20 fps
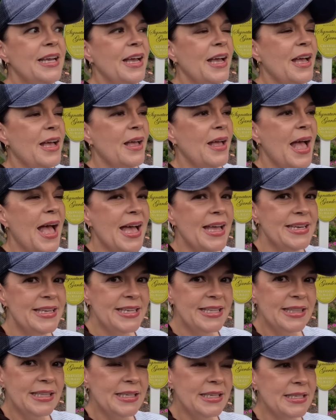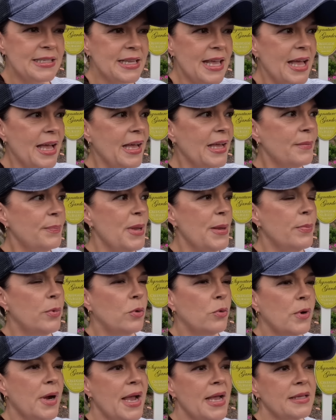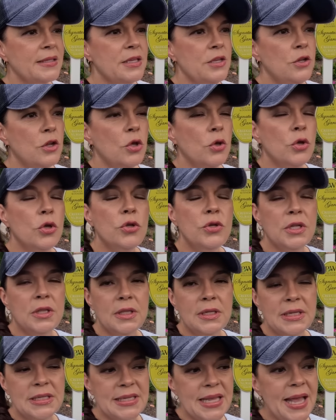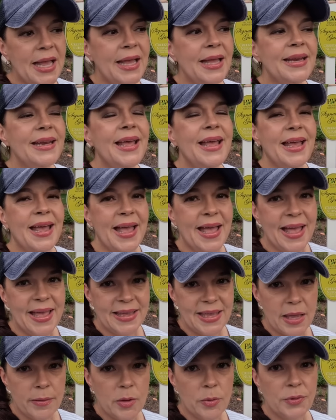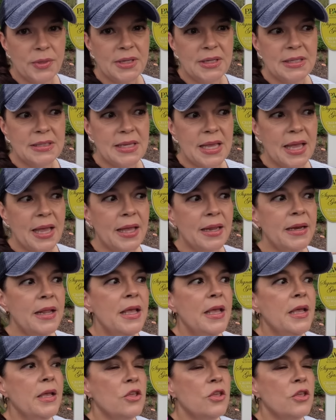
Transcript: Uh, I did the design. People were asking, you know, who did the design? I came up with the design.